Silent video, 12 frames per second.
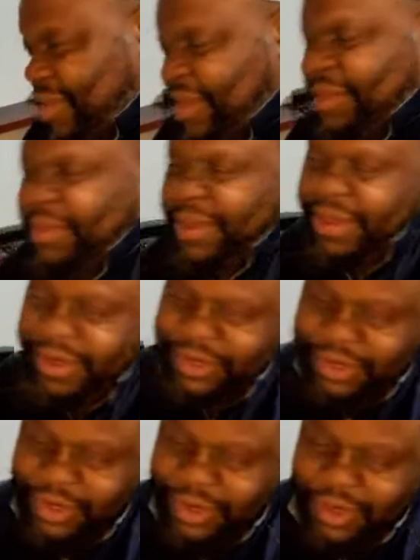That'd be it.
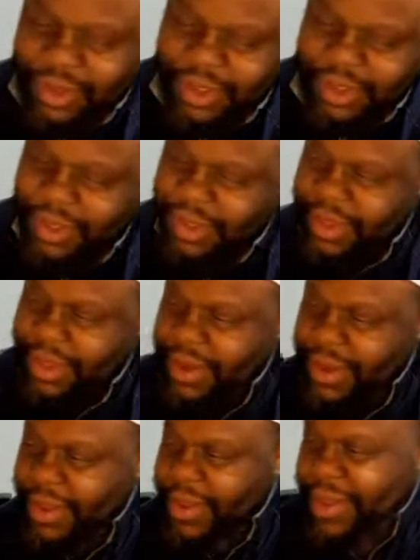Okay.
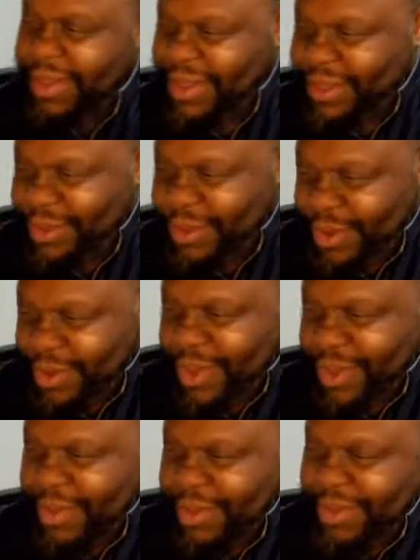You know
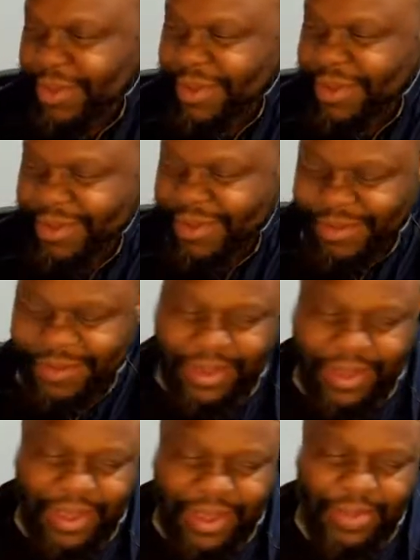now?
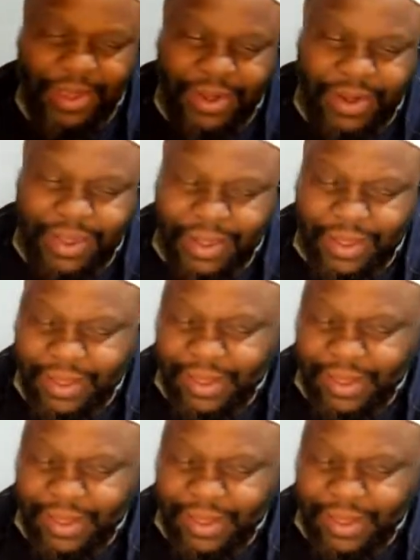Okay. Alhamdulillah.